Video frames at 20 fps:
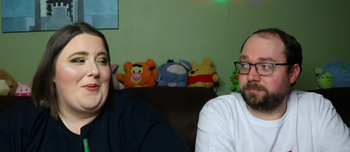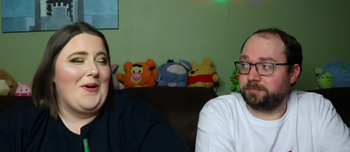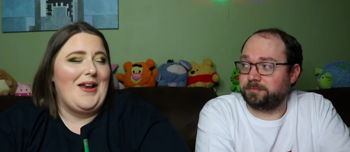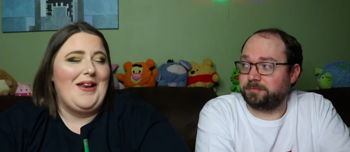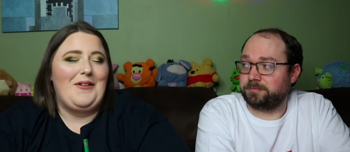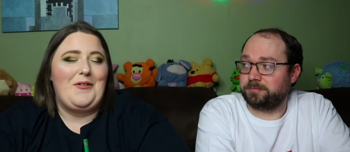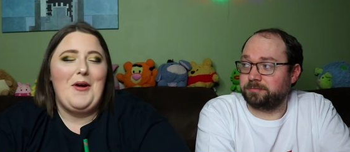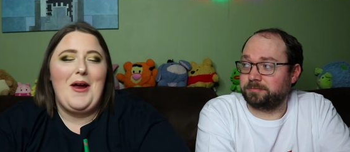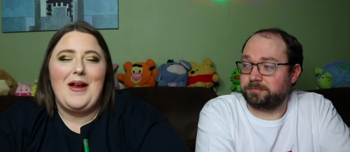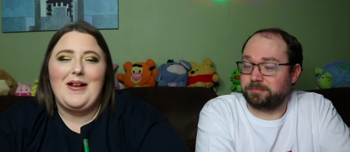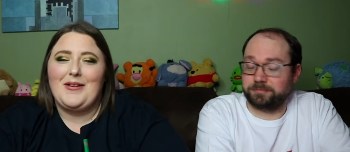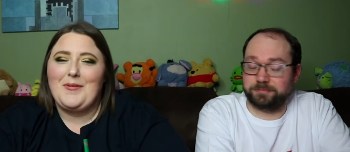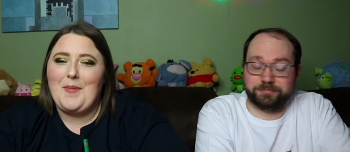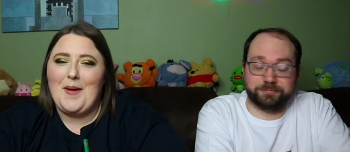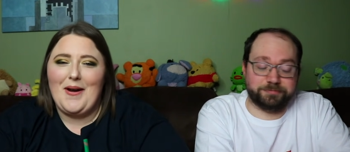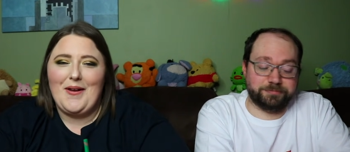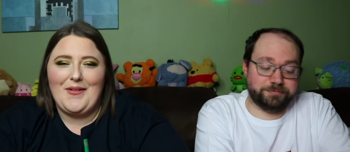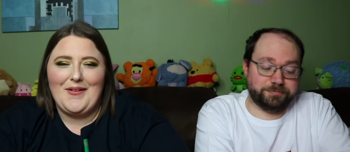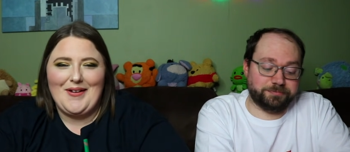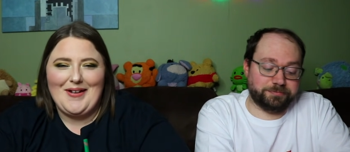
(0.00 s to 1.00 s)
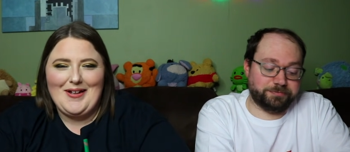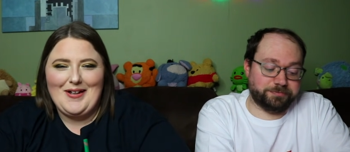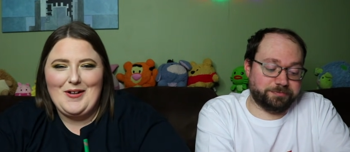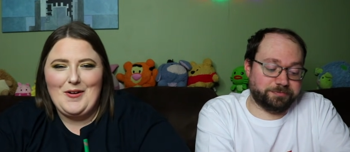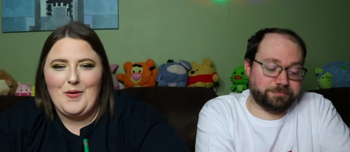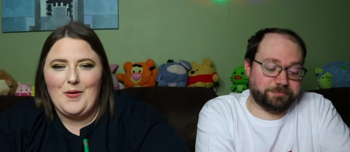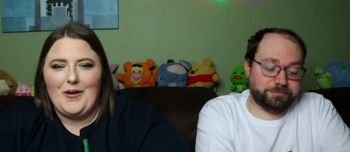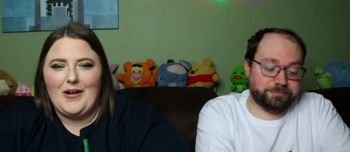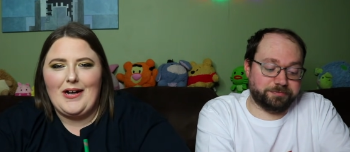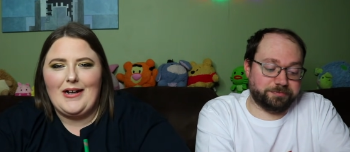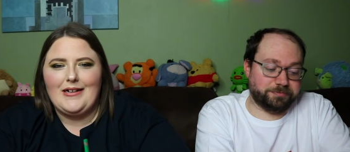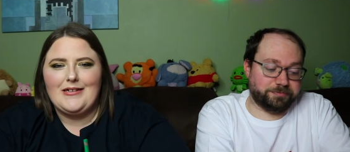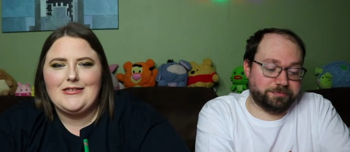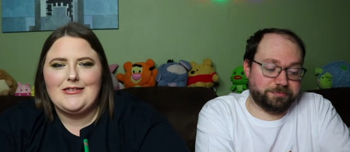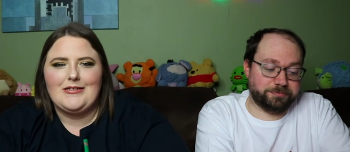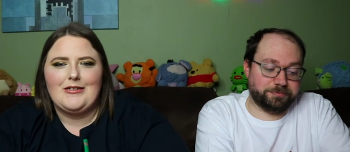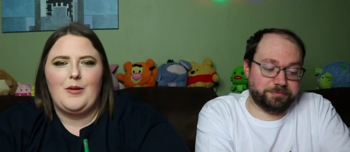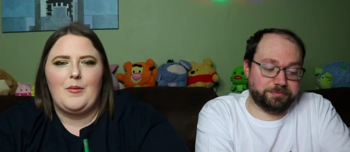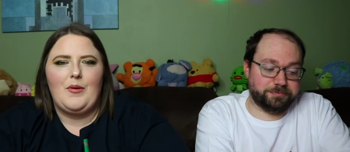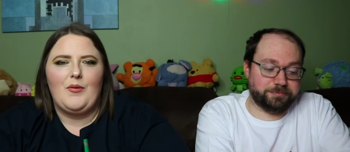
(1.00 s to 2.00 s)
Speaker 1: pretty great, better than New York. And this is
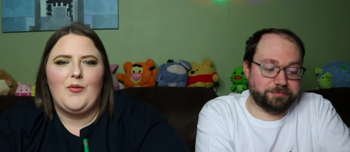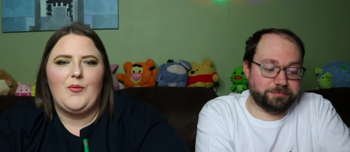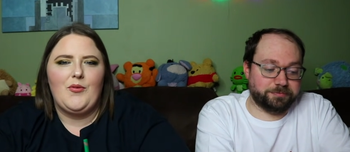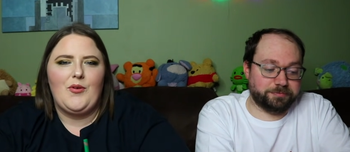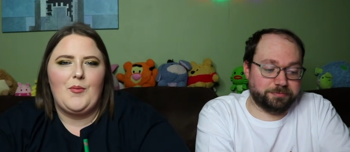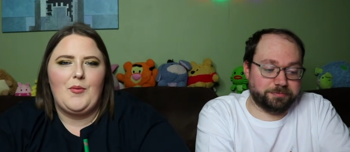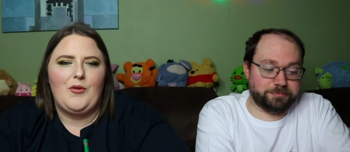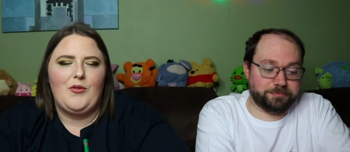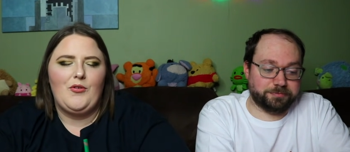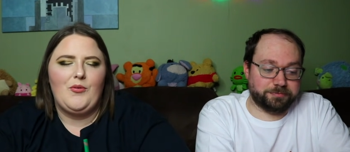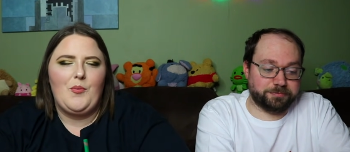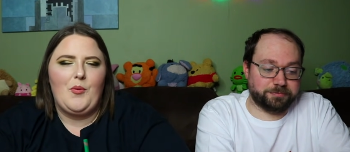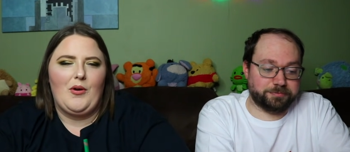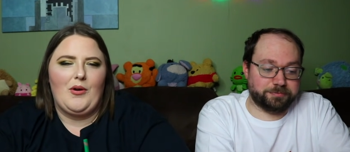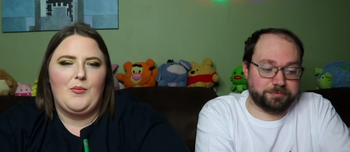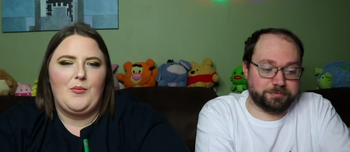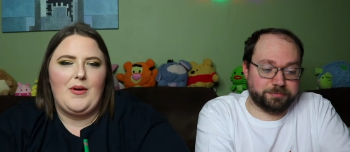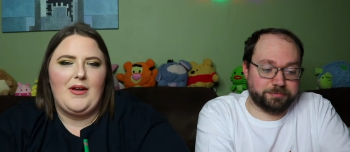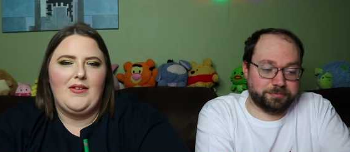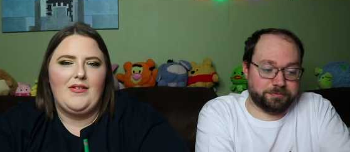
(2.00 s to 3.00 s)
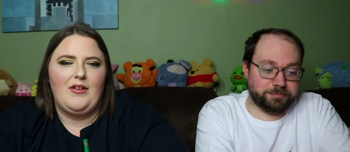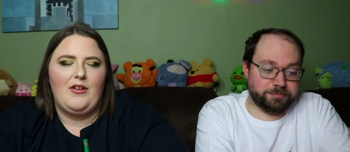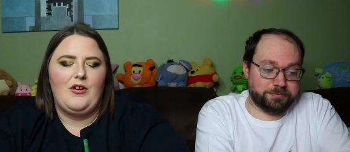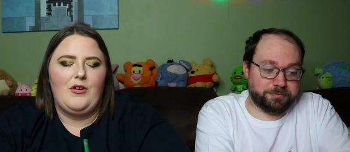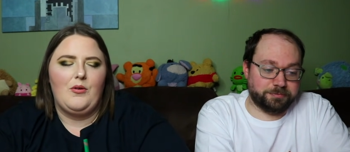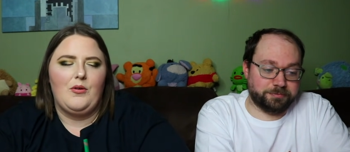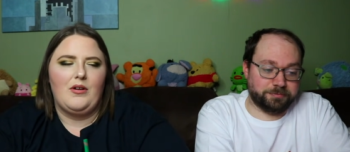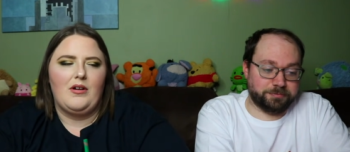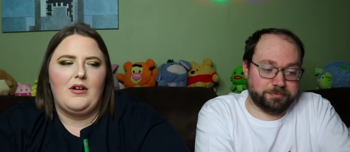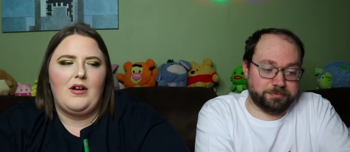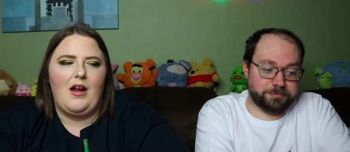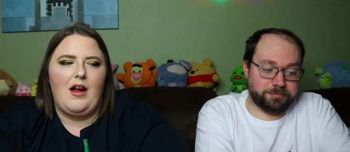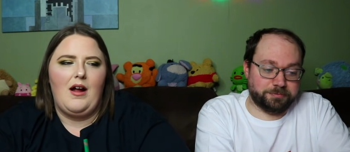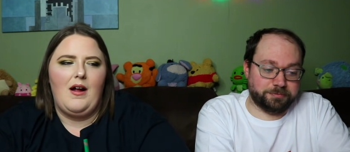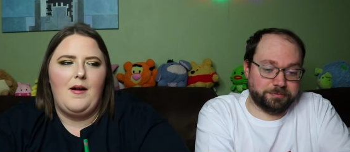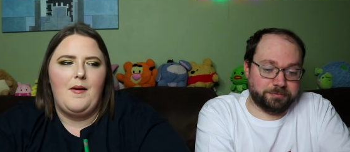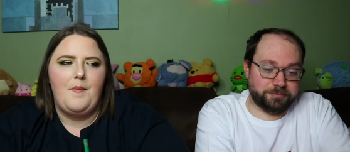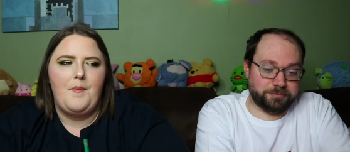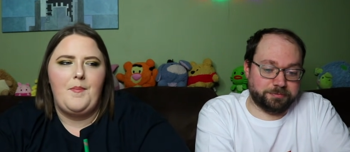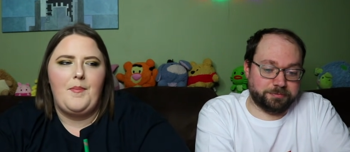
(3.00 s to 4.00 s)
coming from someone who's born and raised in New York.
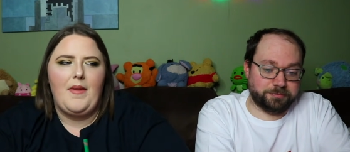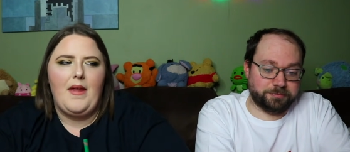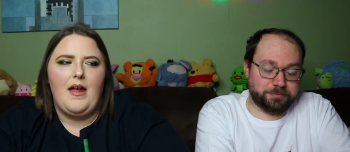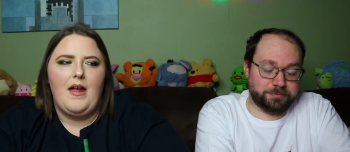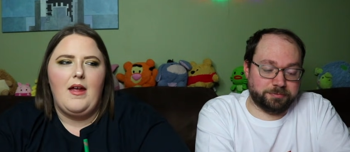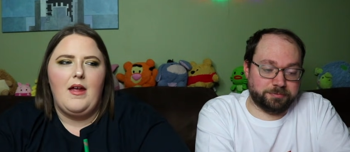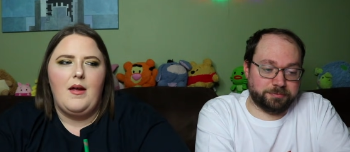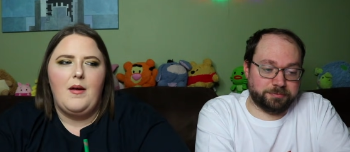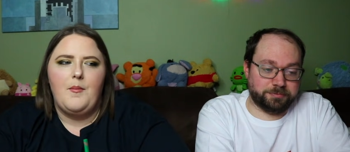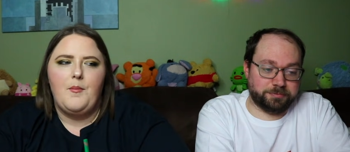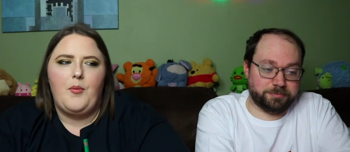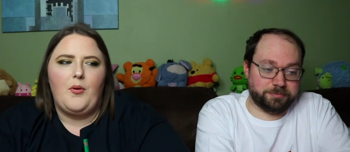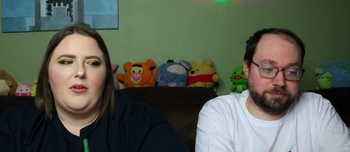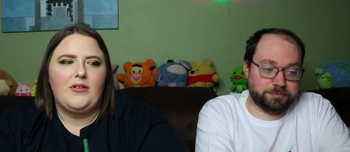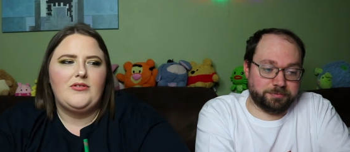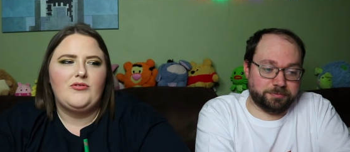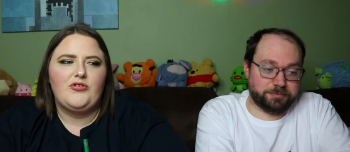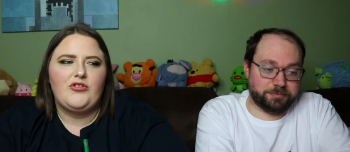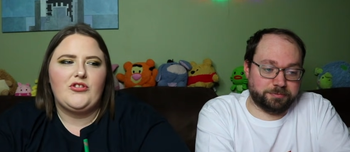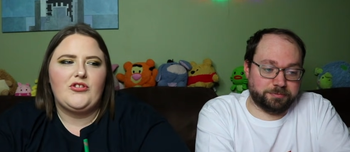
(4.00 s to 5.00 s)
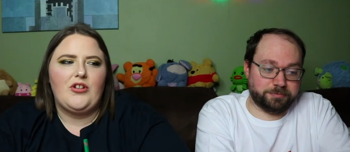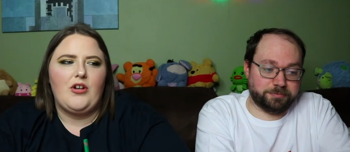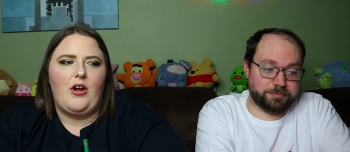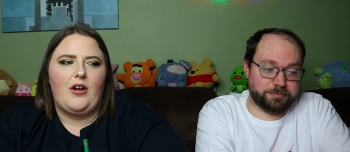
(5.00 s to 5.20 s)
Um, Portland is just an